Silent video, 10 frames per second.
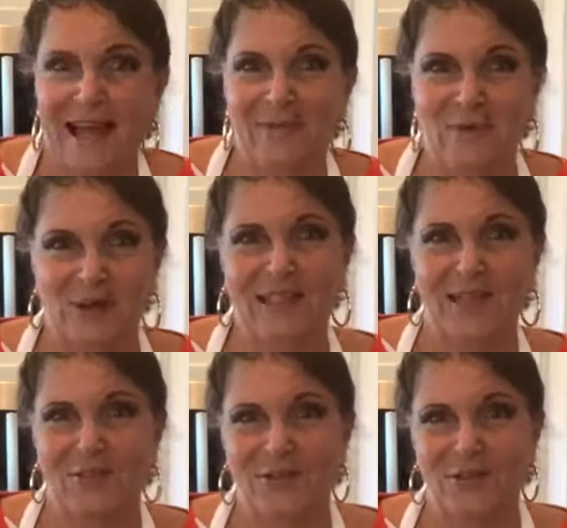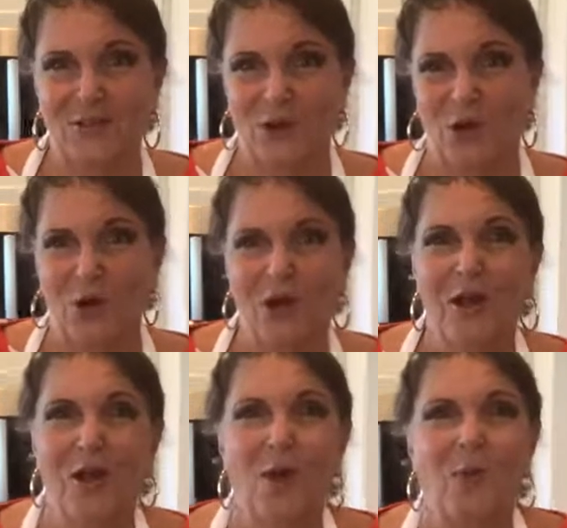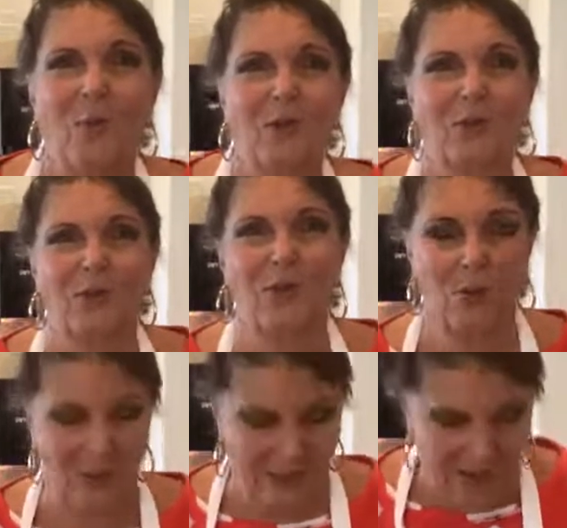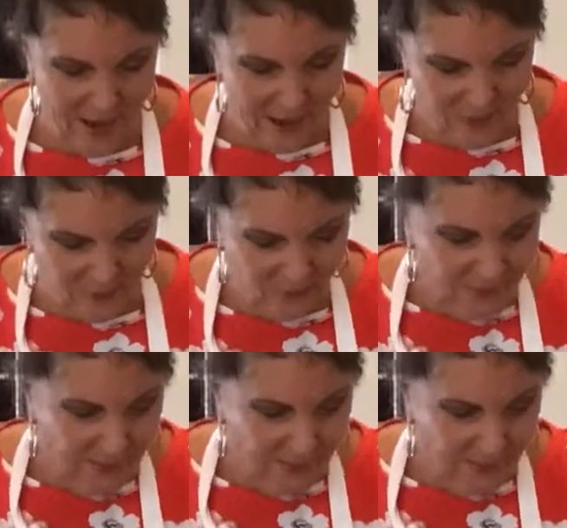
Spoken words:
I'm not even sure whether or not we're live.